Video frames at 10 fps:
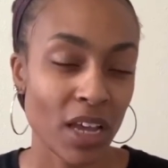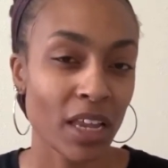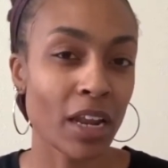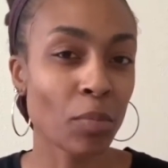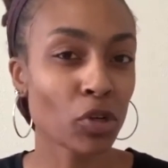
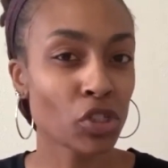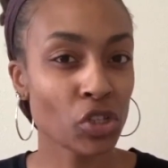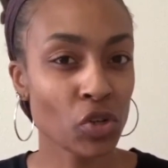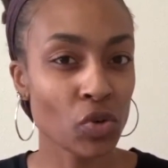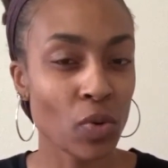Number
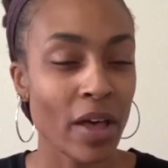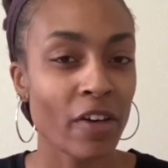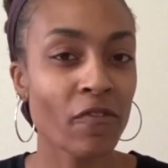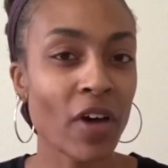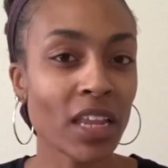two,
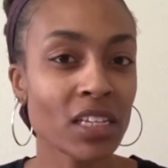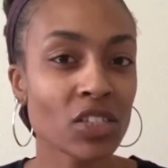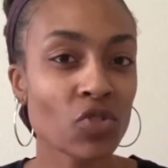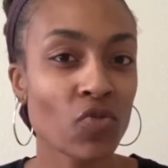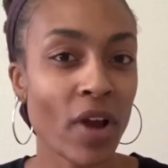failing
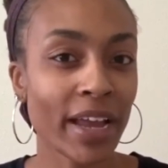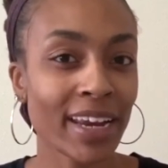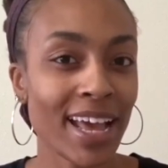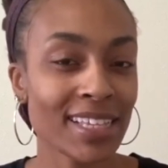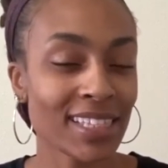to
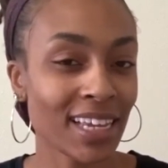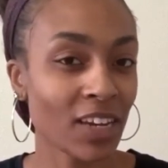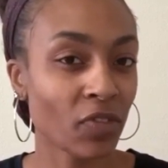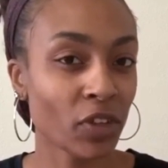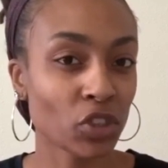recognize the
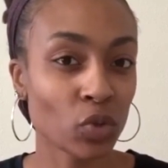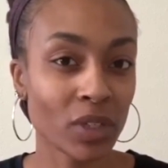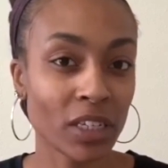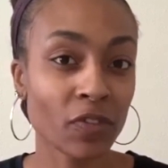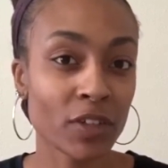individual
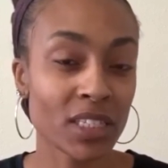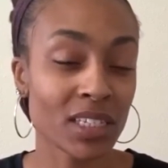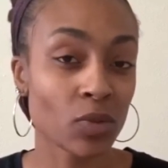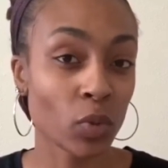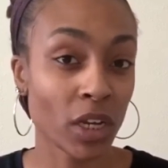
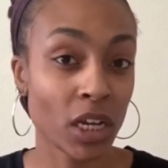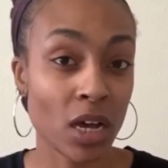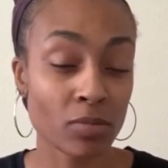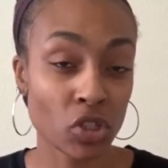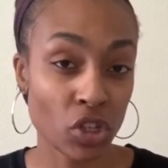differences when it
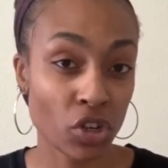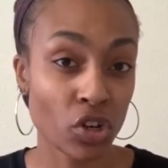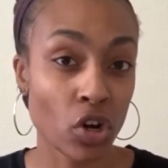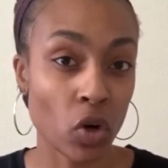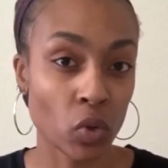comes to your
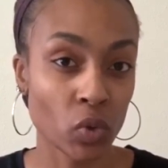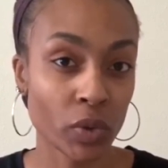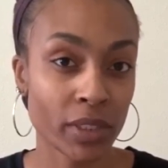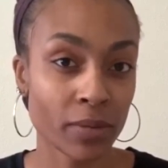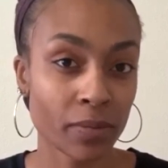goals.
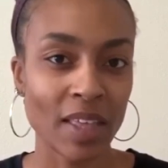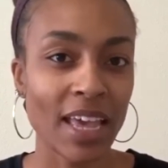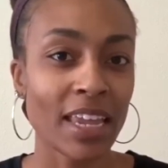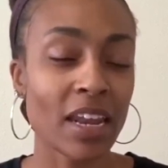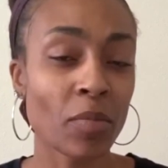
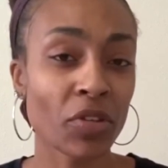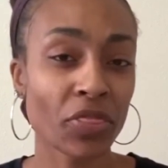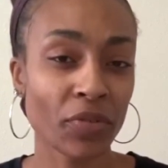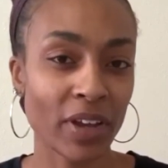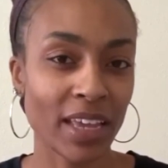Number
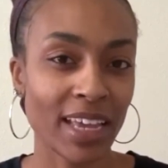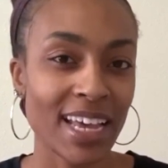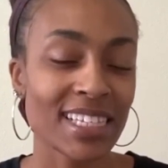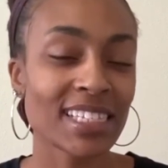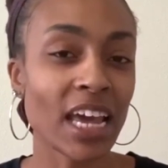three,
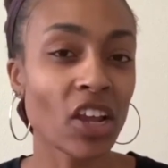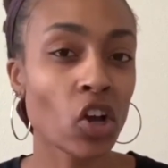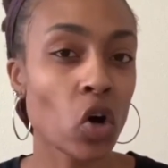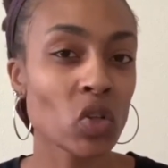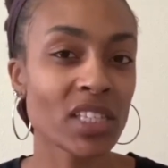setting
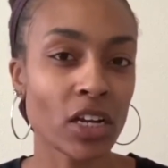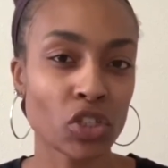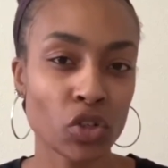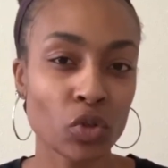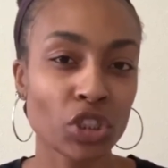goals that are
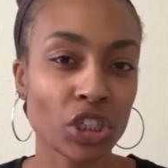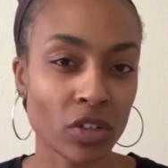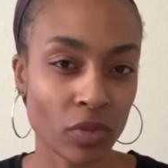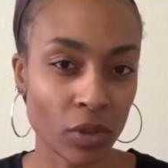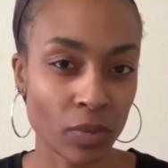too
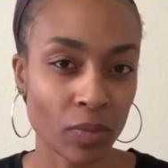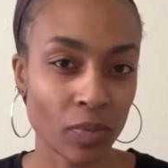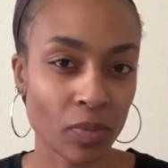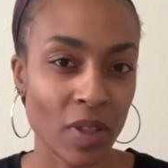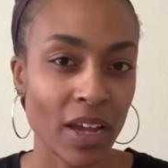general.
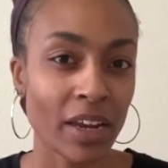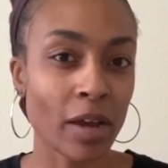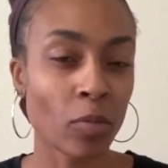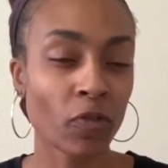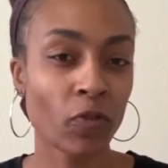
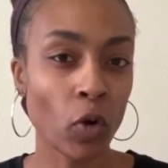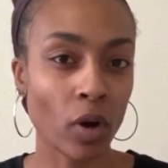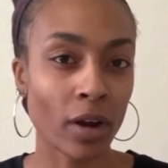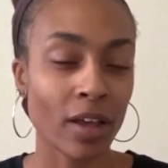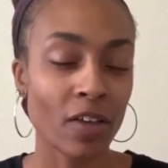Number
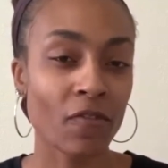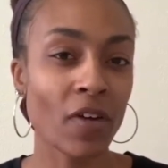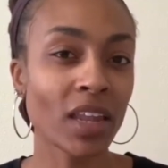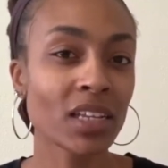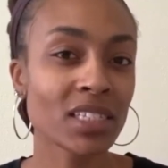four,
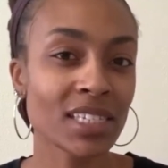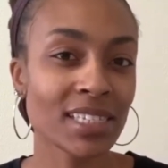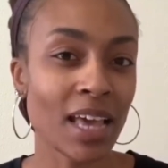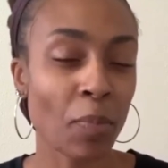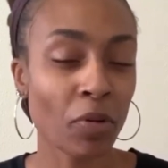failing to
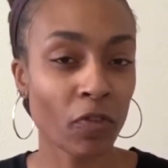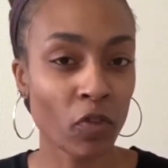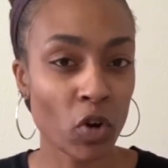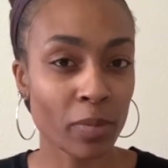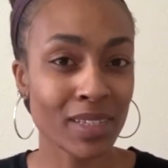set
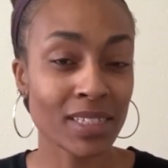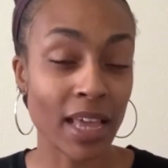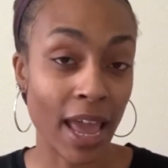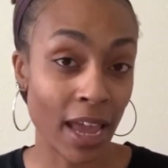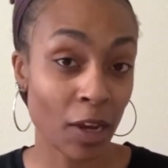performance
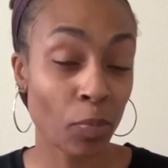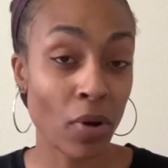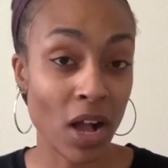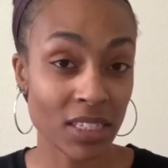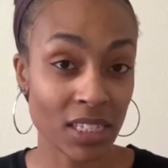and
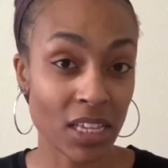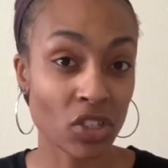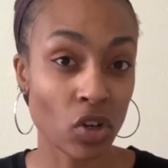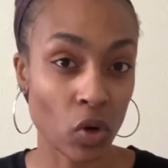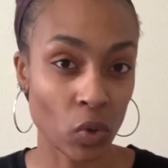process
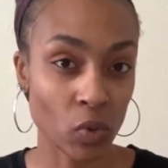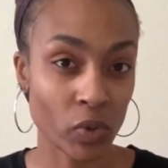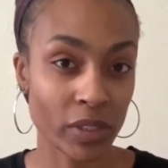goals.